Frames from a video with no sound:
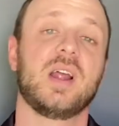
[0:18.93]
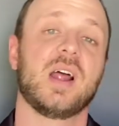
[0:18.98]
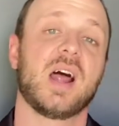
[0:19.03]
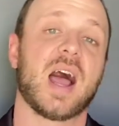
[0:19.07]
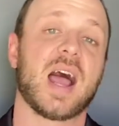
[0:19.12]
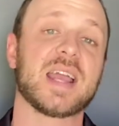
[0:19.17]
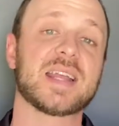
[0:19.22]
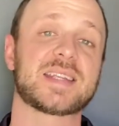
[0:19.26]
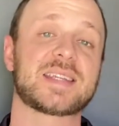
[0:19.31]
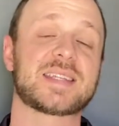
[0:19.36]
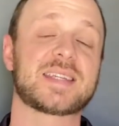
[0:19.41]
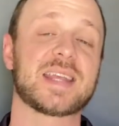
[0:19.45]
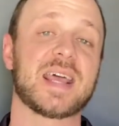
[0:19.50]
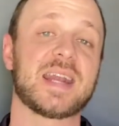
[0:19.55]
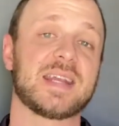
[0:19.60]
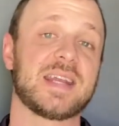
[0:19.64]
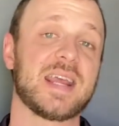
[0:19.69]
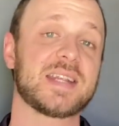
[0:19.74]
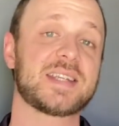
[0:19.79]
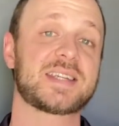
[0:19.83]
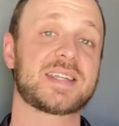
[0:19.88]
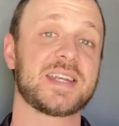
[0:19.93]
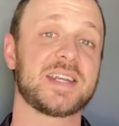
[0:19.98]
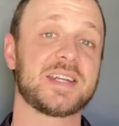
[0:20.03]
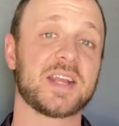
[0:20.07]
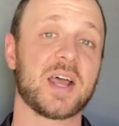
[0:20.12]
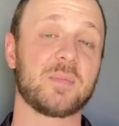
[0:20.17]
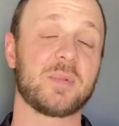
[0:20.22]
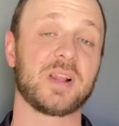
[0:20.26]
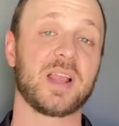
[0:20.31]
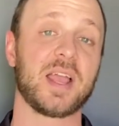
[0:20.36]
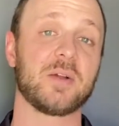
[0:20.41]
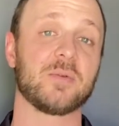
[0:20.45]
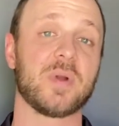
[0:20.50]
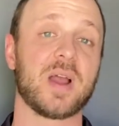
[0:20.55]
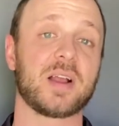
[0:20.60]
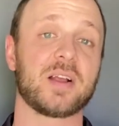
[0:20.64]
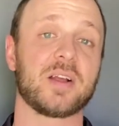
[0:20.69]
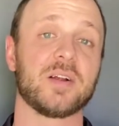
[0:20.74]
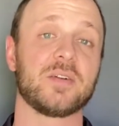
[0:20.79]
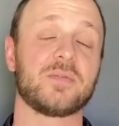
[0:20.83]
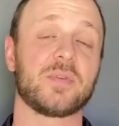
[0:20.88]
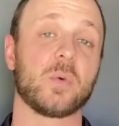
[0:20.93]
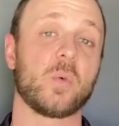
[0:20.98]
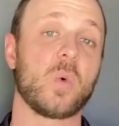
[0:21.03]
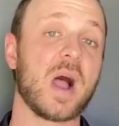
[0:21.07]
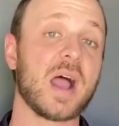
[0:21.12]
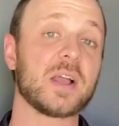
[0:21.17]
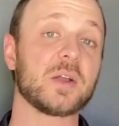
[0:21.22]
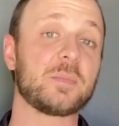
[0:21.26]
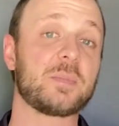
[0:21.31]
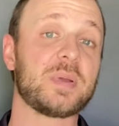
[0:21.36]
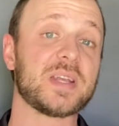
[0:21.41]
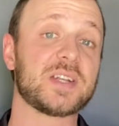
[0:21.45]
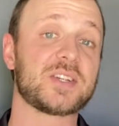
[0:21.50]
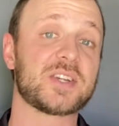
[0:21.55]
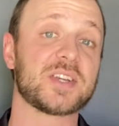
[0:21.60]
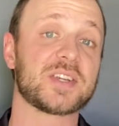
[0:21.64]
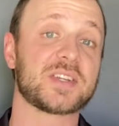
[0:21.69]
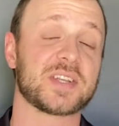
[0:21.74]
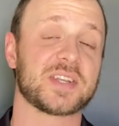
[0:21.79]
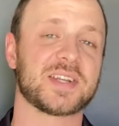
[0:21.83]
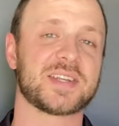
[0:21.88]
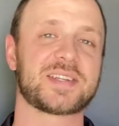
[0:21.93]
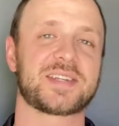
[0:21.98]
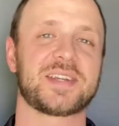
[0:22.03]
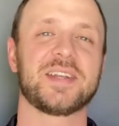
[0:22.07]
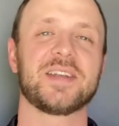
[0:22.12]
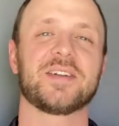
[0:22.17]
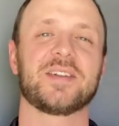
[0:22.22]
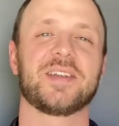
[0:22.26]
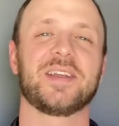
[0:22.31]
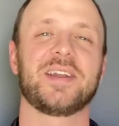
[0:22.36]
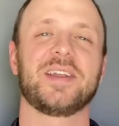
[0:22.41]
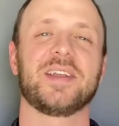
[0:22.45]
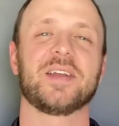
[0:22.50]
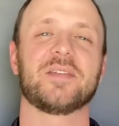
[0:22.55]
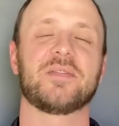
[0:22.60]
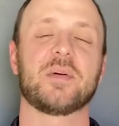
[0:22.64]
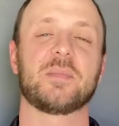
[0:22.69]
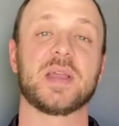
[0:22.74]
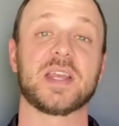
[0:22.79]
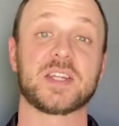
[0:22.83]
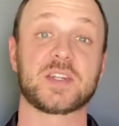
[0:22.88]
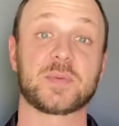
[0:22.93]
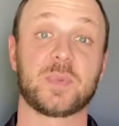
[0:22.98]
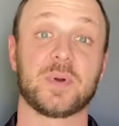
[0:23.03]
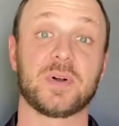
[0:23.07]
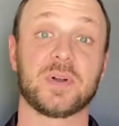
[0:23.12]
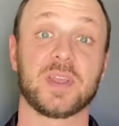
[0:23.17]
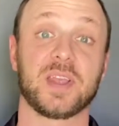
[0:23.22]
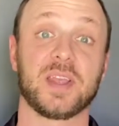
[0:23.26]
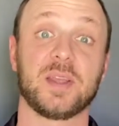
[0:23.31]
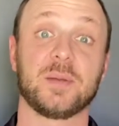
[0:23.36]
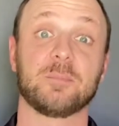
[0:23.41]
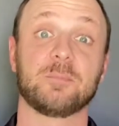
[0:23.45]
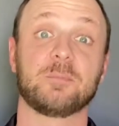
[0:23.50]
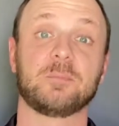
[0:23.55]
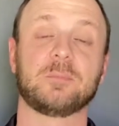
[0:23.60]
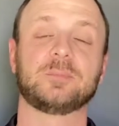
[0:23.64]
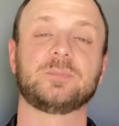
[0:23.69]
I had set an NCAA record for wild pitches in a single inning of a baseball game